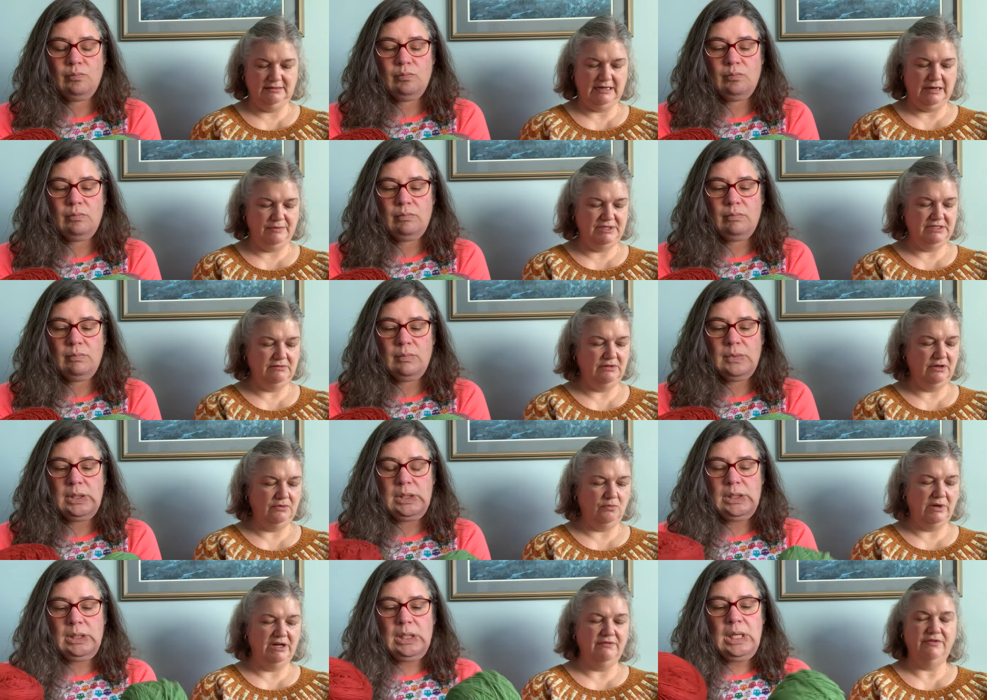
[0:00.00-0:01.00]
Speaker 1: I would do the
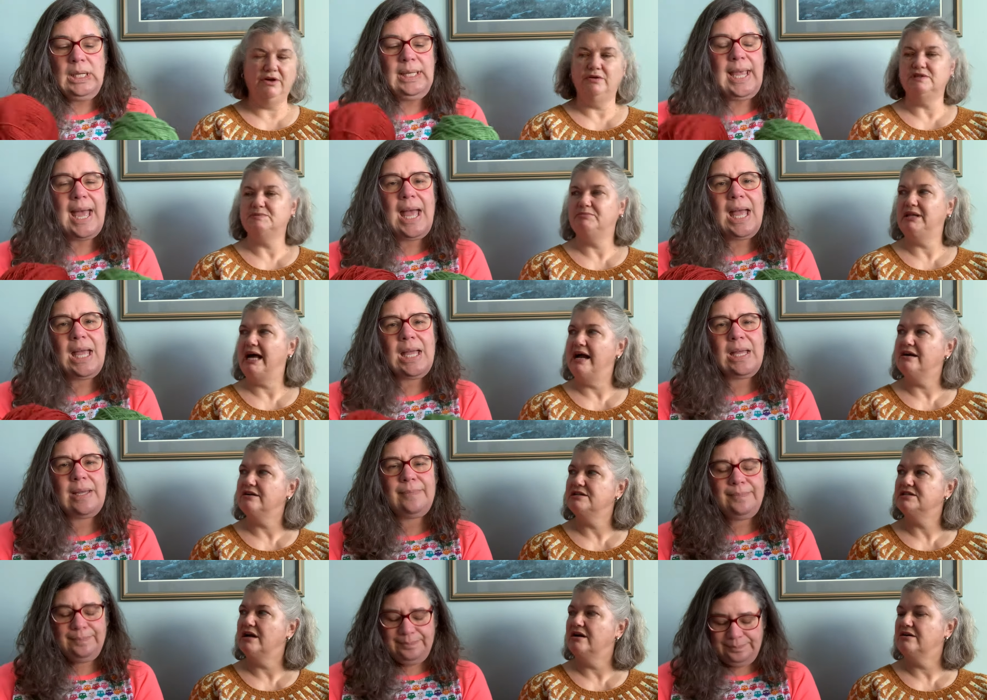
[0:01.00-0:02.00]
one of those yeah. black or
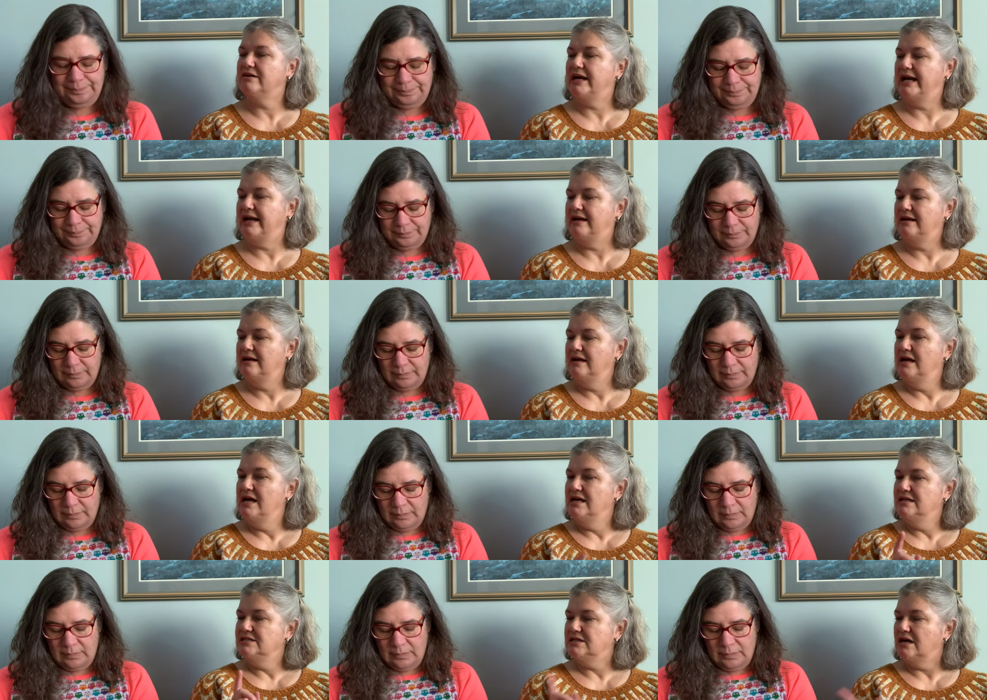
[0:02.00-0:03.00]
dark gray.
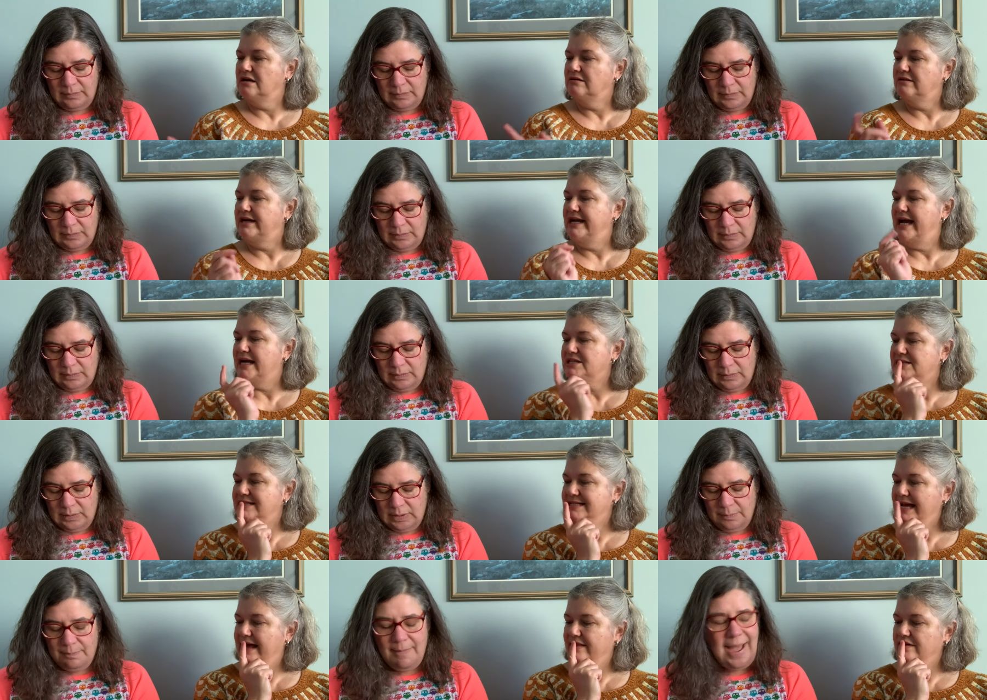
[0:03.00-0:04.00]
Dark gray actually is
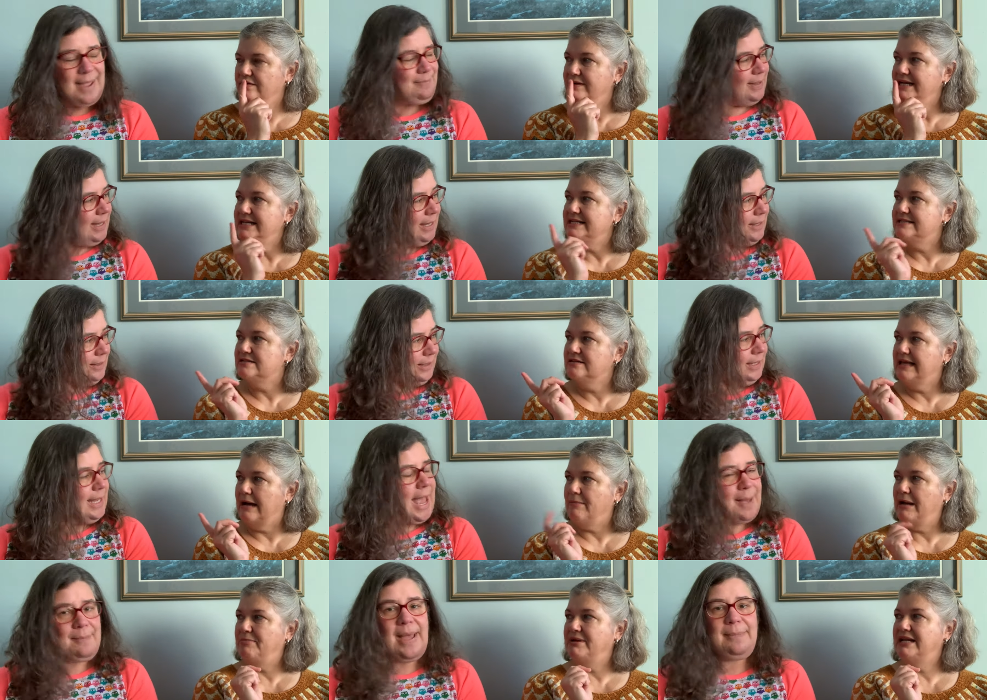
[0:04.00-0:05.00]
might be, so that
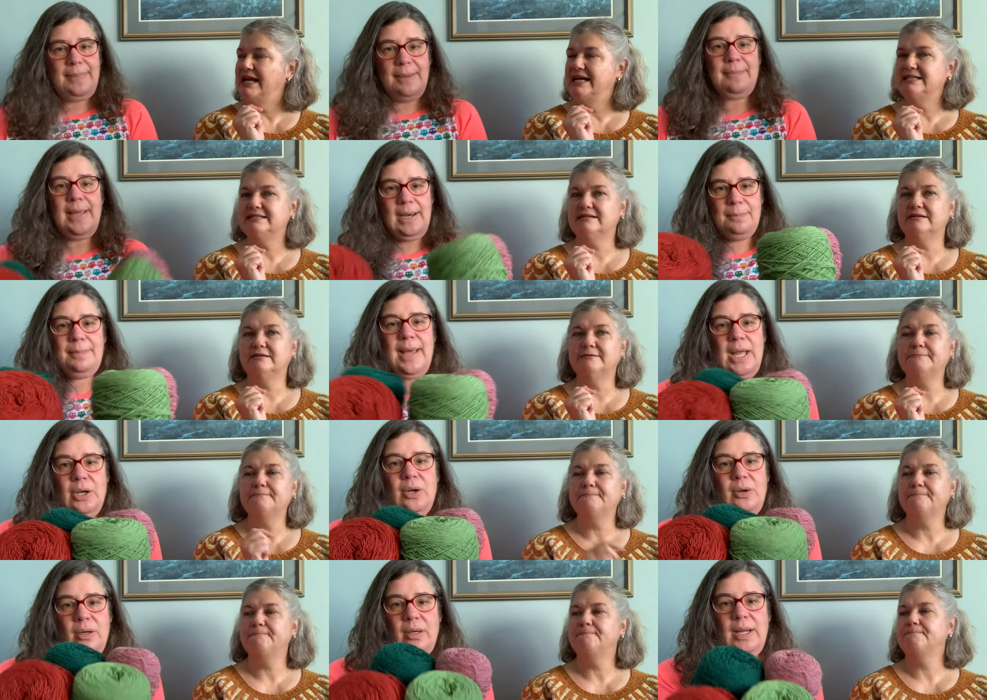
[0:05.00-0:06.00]
yeah, might be,
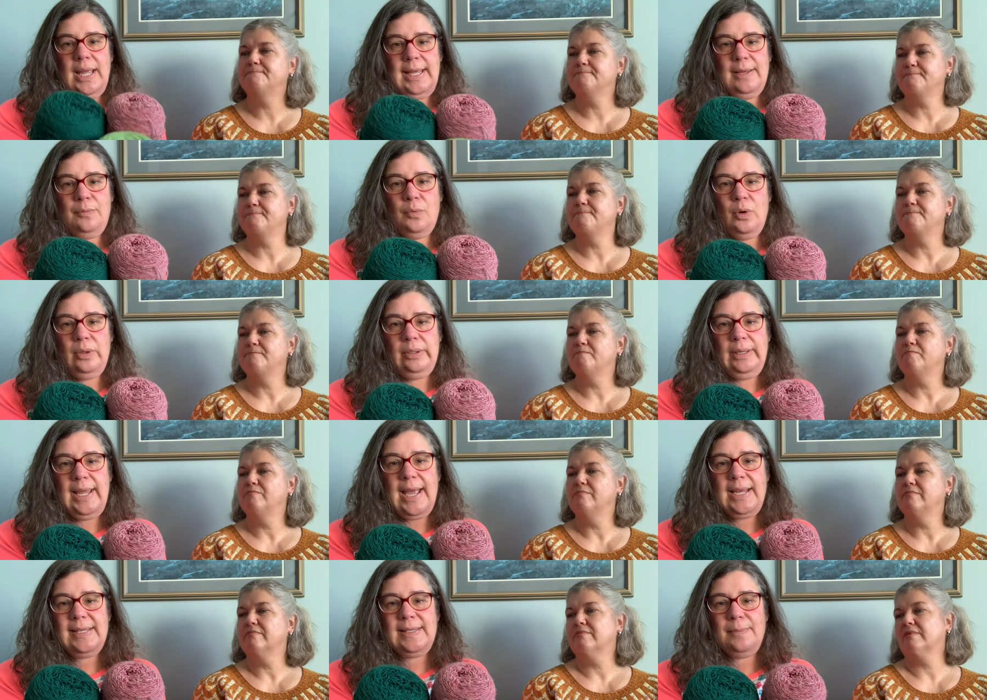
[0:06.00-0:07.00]
better.
Speaker 2: It, it, won't, yeah,
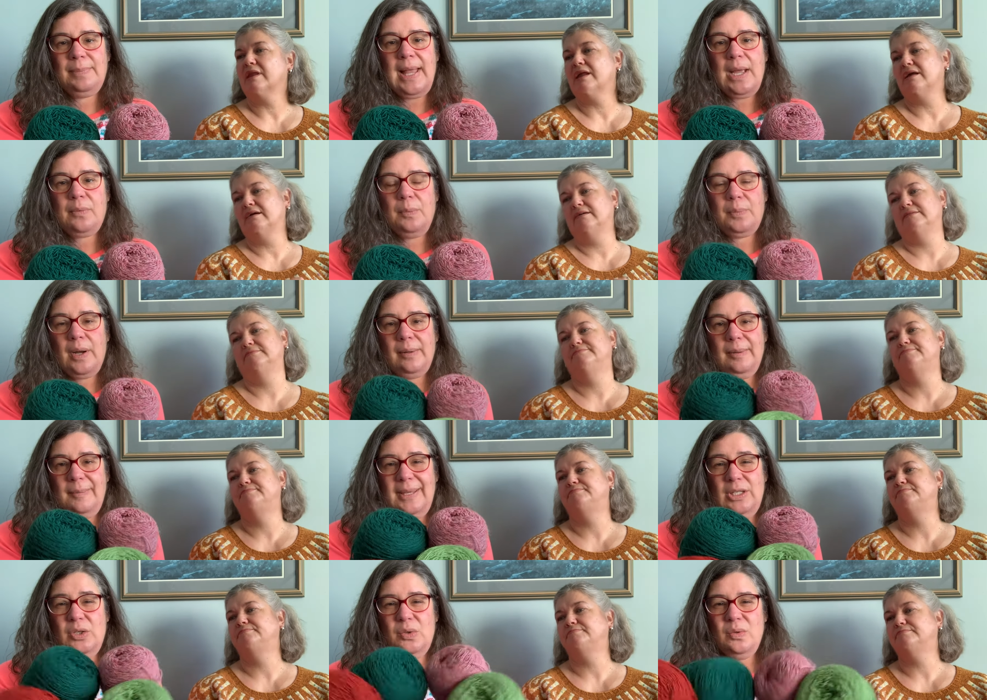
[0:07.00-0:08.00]
because the black would probably be
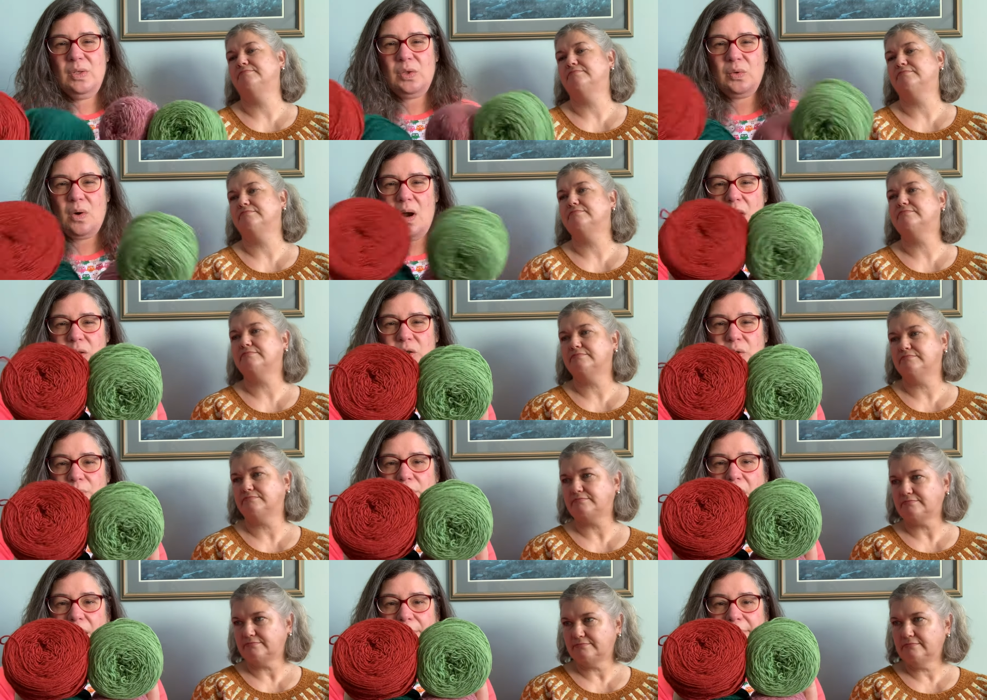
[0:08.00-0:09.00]
too strong, too
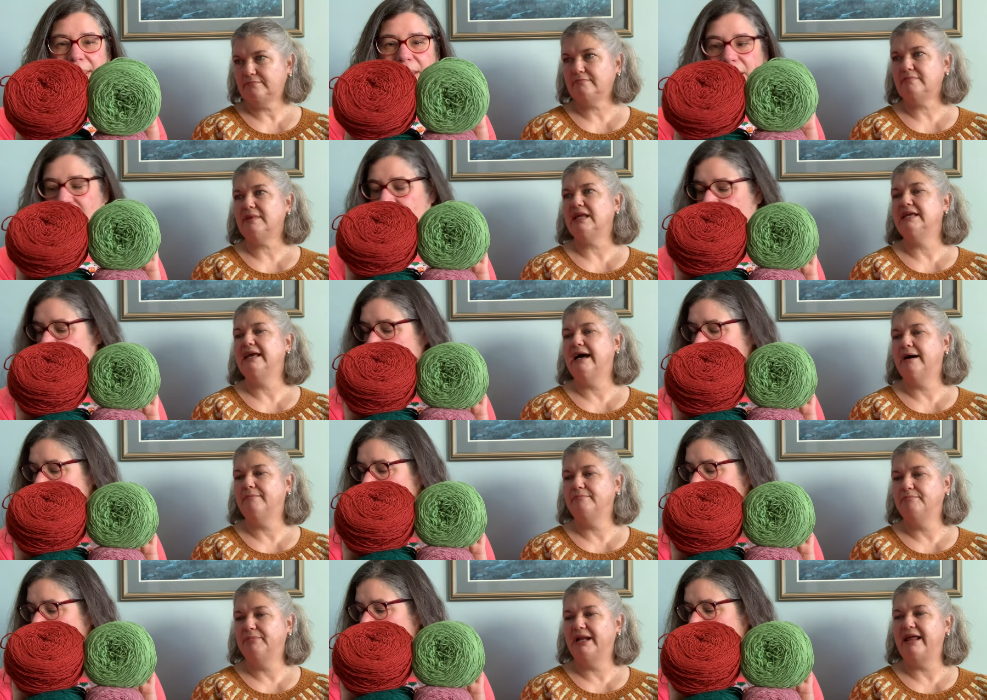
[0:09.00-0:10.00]
poppy. Yeah,
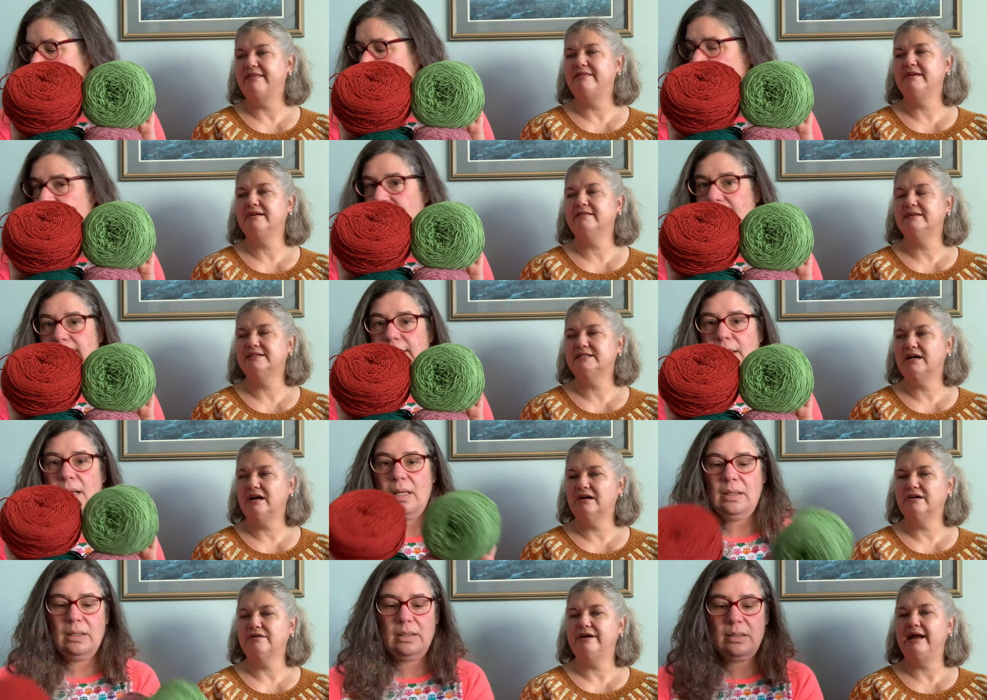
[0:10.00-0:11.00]
Speaker 1: but I think for these the dark
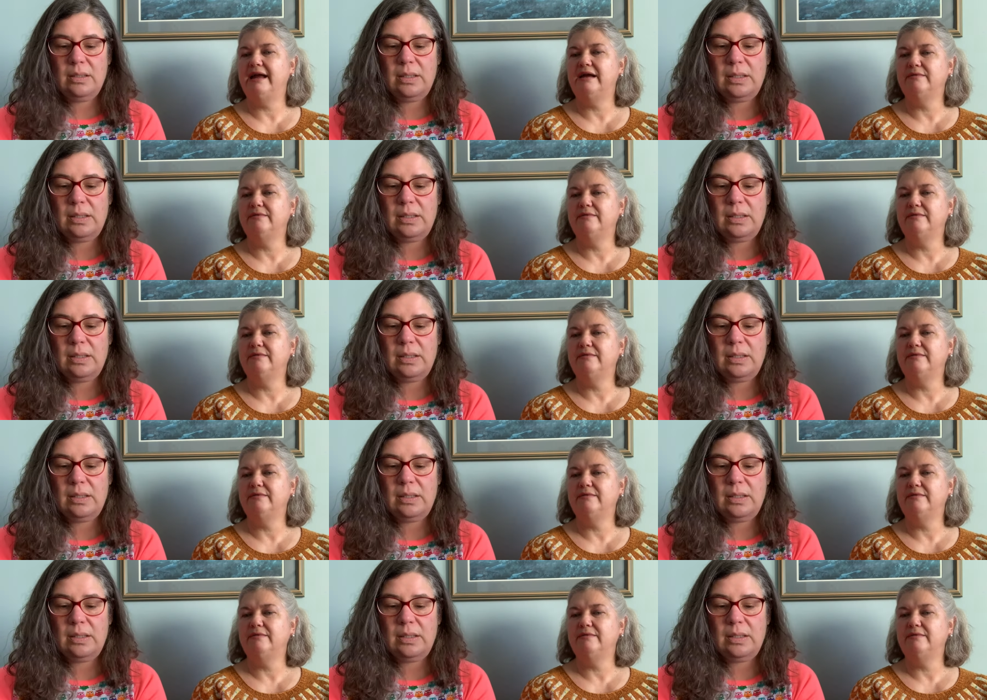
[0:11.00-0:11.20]
colors.